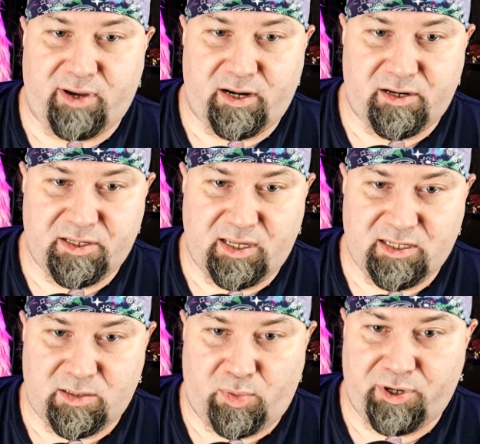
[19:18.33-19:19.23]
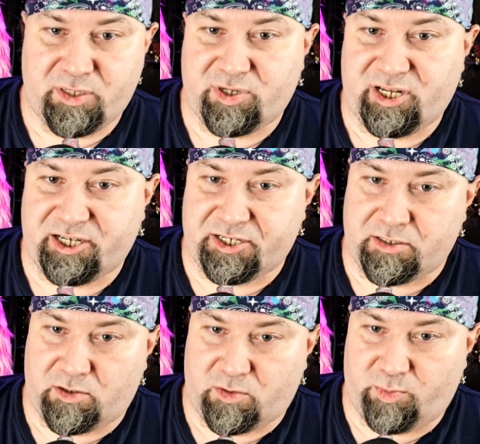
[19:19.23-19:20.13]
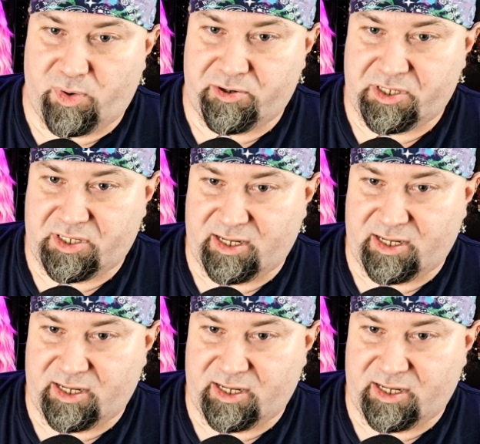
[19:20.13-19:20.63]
Greater disease and poison protection. Your bonus